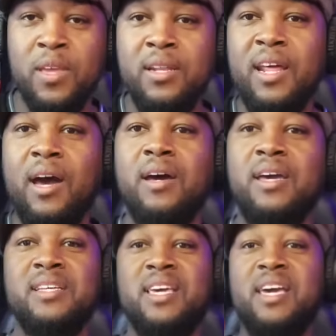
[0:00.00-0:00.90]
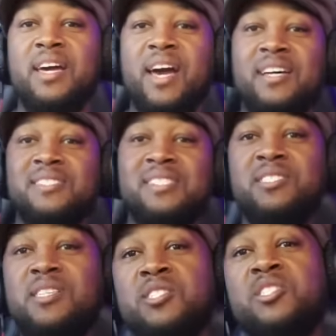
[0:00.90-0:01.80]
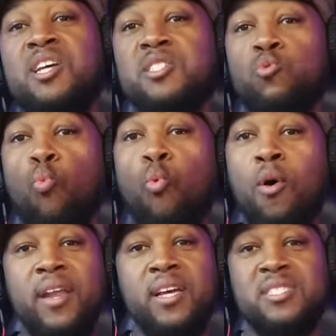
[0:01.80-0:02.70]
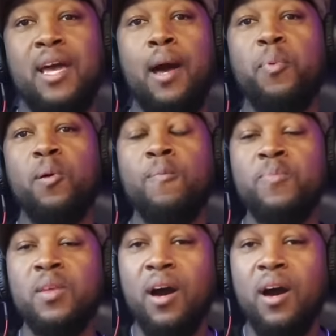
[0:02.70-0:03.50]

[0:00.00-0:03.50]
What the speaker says: Now, again, guys, this is just one example